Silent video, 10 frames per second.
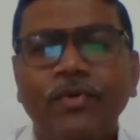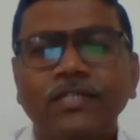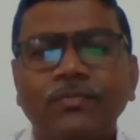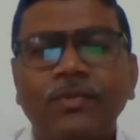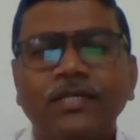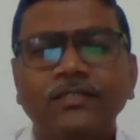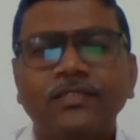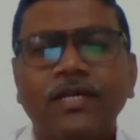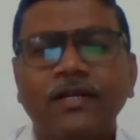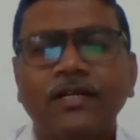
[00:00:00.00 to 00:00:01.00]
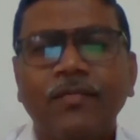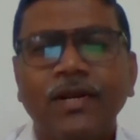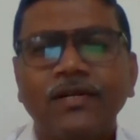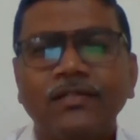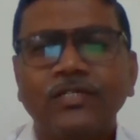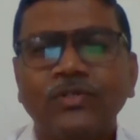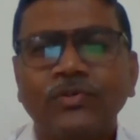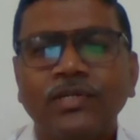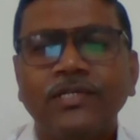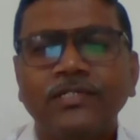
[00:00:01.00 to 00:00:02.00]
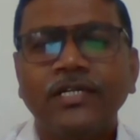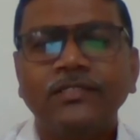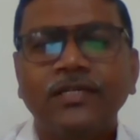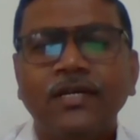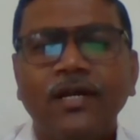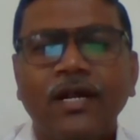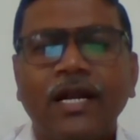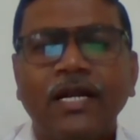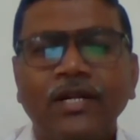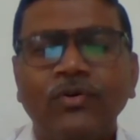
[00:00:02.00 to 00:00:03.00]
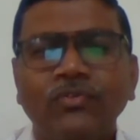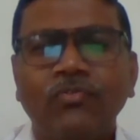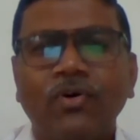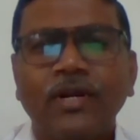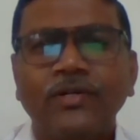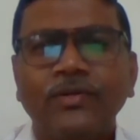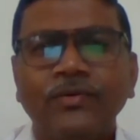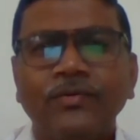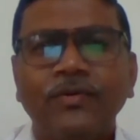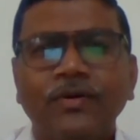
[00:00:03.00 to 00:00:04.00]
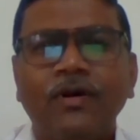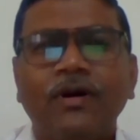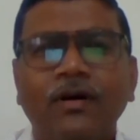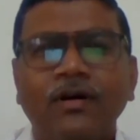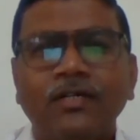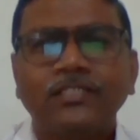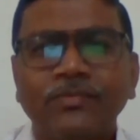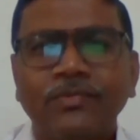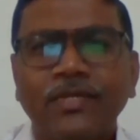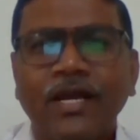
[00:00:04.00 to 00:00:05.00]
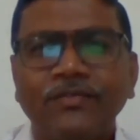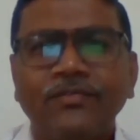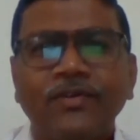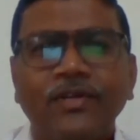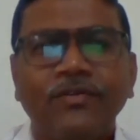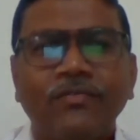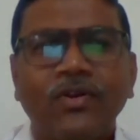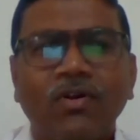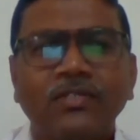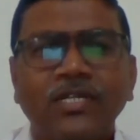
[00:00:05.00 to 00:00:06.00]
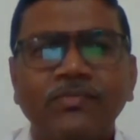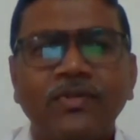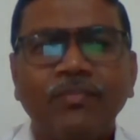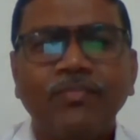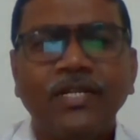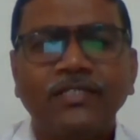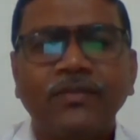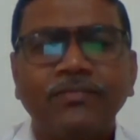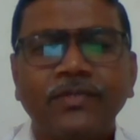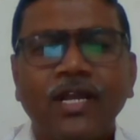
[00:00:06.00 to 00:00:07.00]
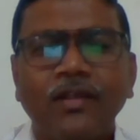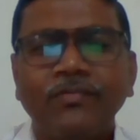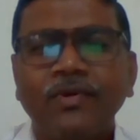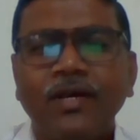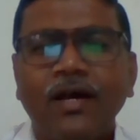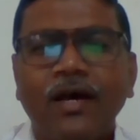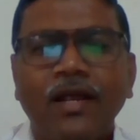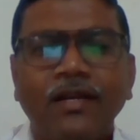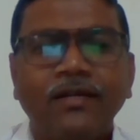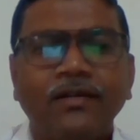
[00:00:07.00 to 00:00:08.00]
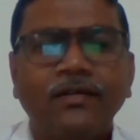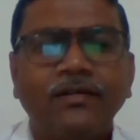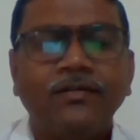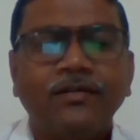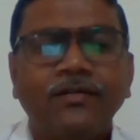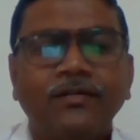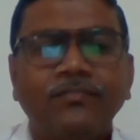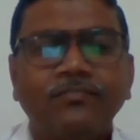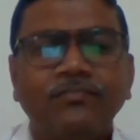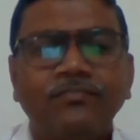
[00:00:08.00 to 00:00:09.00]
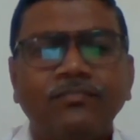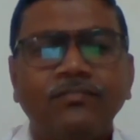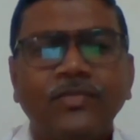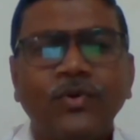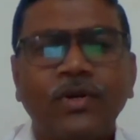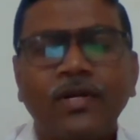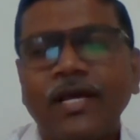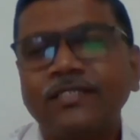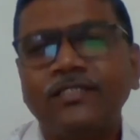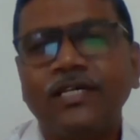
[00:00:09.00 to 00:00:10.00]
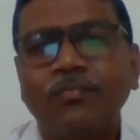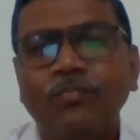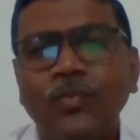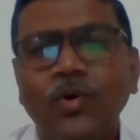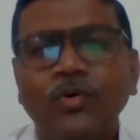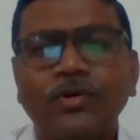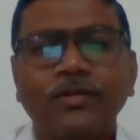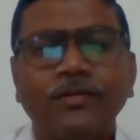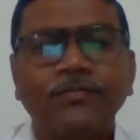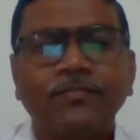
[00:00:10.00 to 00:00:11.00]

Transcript: the mask and maintain the social distance, and don't forget to subscribe. If you're not subscribed, please subscribe, and utilize the more